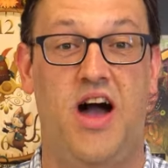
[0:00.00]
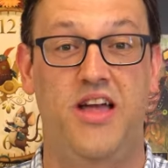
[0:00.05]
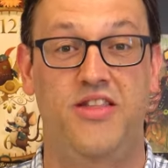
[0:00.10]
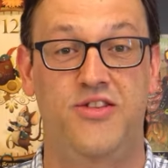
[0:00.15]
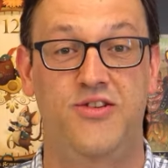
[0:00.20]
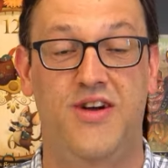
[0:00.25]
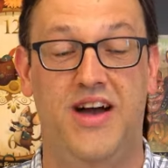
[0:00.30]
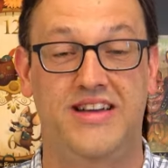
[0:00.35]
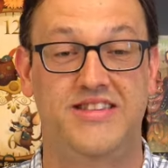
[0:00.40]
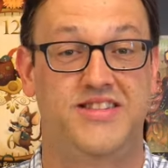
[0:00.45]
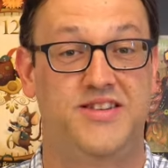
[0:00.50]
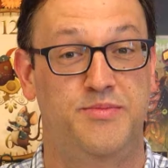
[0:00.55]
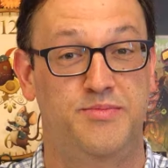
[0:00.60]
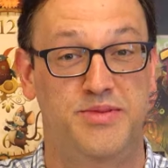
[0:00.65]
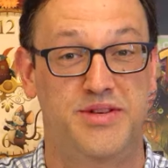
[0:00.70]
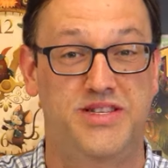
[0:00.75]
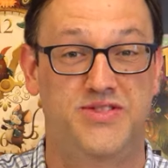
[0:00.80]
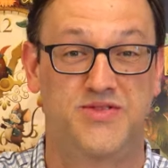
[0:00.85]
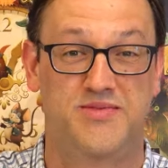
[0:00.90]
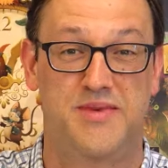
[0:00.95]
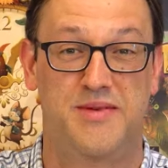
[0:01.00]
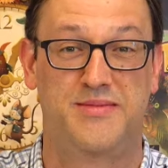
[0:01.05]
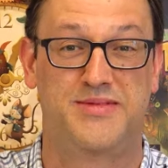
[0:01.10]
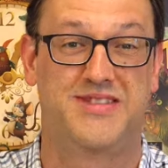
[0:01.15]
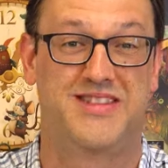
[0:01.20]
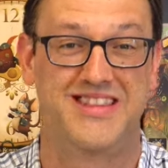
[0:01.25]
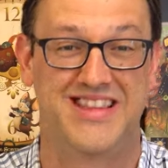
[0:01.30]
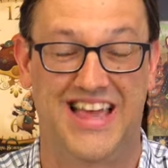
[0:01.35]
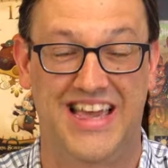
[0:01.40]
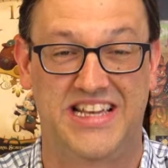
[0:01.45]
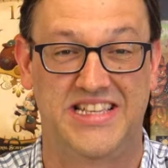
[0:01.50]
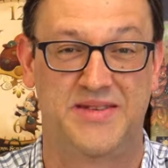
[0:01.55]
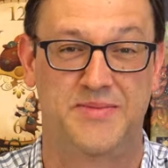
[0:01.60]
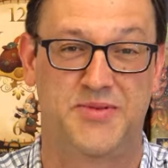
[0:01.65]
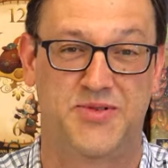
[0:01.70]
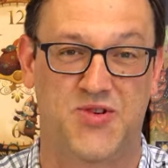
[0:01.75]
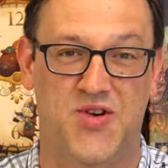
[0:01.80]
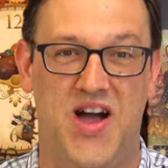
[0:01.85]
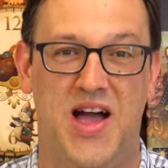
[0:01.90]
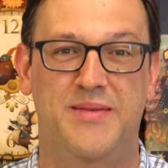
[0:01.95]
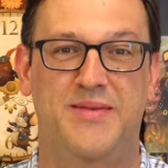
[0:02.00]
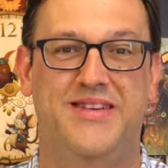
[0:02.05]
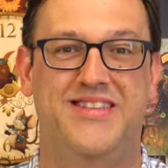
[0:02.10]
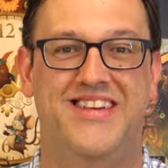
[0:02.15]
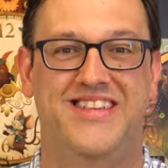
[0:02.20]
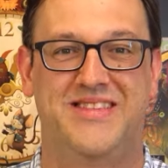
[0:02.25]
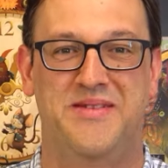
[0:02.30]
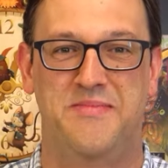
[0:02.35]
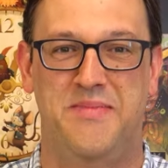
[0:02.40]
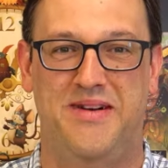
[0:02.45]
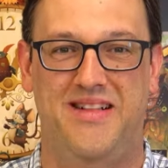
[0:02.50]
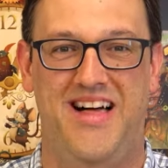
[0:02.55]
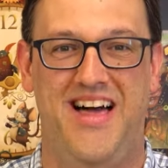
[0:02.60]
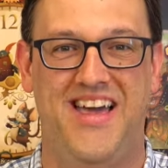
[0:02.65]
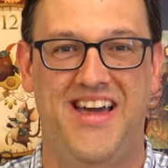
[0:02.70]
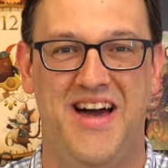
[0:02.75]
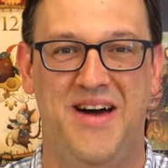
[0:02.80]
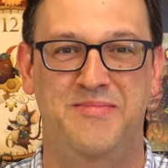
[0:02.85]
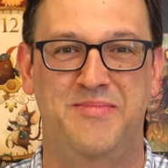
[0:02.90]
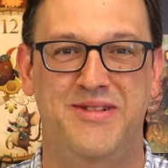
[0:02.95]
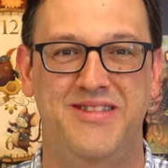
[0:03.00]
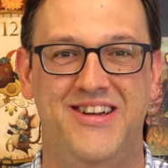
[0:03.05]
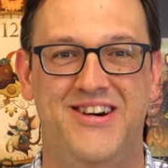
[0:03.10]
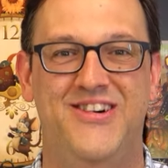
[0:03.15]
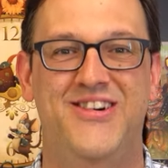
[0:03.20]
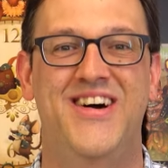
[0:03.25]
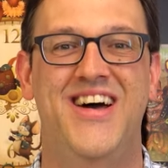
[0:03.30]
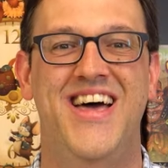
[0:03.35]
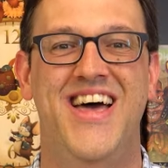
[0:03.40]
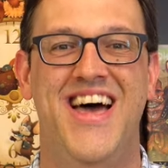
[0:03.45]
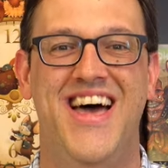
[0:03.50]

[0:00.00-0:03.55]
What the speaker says: I do ask you please remember to like, subscribe, and click the bell icon below,